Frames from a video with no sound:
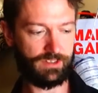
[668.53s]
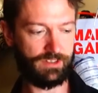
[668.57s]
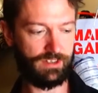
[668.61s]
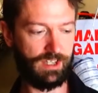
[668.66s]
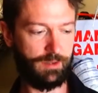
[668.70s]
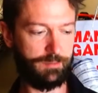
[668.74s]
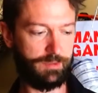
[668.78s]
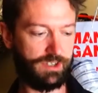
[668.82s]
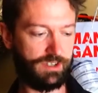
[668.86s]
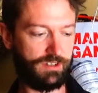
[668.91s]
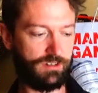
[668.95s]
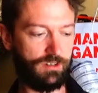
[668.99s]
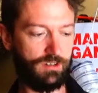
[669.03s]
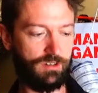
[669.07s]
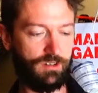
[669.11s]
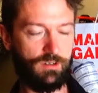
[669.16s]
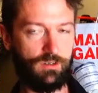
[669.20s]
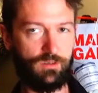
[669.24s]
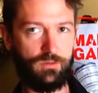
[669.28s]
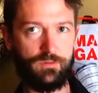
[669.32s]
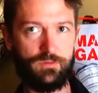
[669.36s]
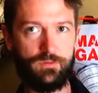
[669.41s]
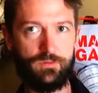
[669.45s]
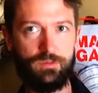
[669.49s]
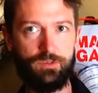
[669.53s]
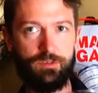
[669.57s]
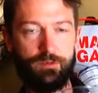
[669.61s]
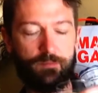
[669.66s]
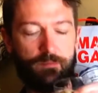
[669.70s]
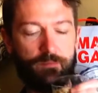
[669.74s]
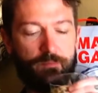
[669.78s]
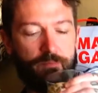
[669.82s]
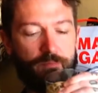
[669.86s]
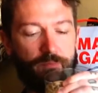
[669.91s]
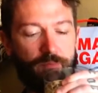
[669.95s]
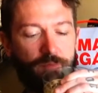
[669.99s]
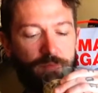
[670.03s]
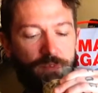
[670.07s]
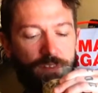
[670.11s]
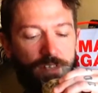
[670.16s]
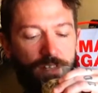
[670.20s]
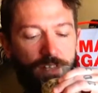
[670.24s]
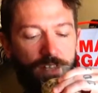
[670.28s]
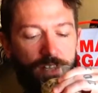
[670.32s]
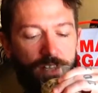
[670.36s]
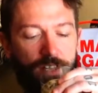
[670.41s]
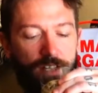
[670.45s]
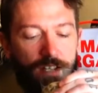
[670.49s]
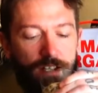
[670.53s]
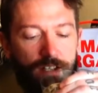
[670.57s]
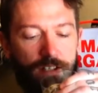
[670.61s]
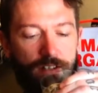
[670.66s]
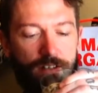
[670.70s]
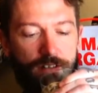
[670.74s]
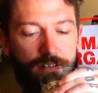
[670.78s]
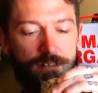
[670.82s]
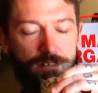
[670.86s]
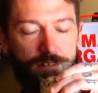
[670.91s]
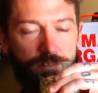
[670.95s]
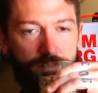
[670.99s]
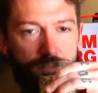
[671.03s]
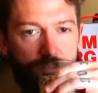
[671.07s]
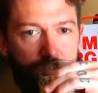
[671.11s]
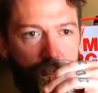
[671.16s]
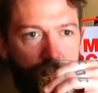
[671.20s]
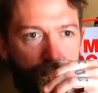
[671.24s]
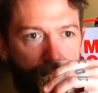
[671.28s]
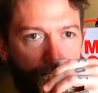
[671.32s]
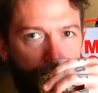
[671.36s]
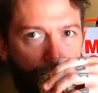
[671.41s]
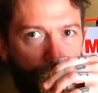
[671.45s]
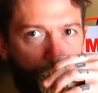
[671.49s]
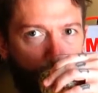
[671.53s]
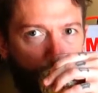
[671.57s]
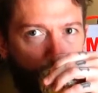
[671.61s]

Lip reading: lemon and clove, and Strega.